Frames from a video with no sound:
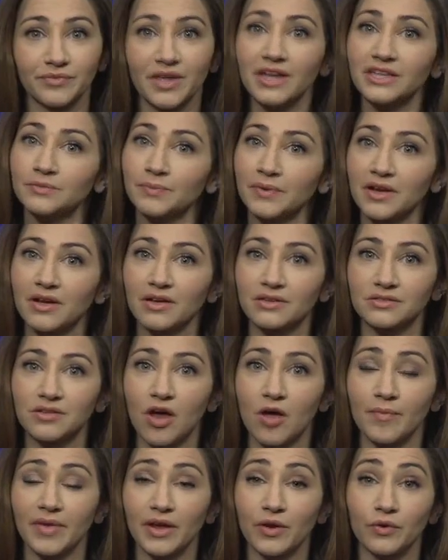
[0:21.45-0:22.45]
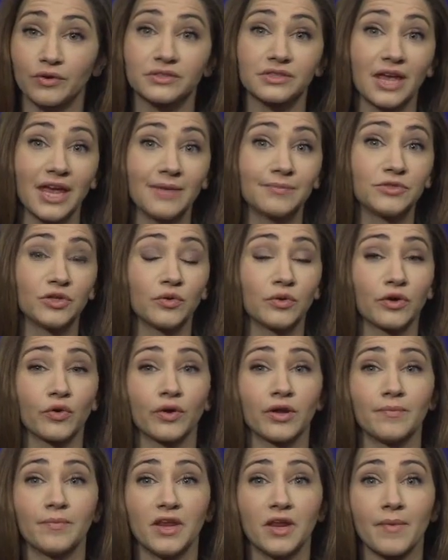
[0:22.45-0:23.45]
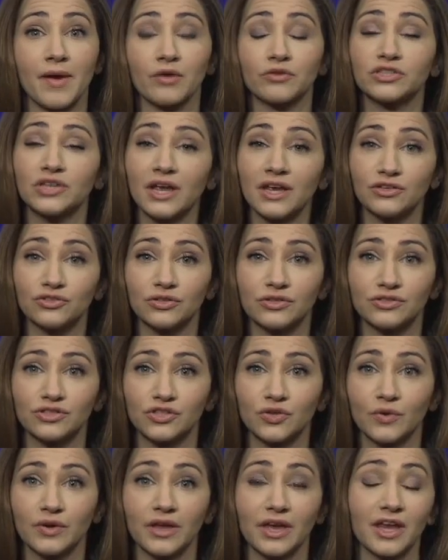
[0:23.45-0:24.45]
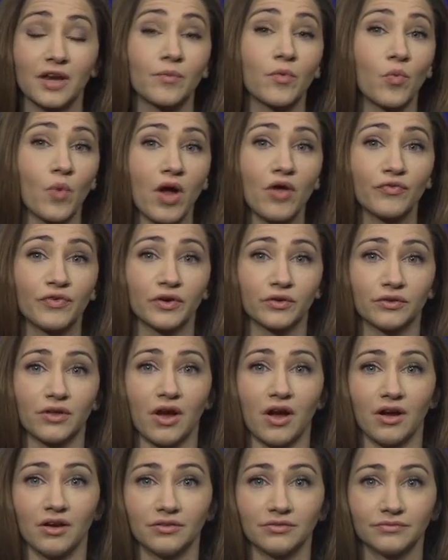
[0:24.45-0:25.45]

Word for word: That's because lawmakers came to an agreement about changes to an animal welfare law.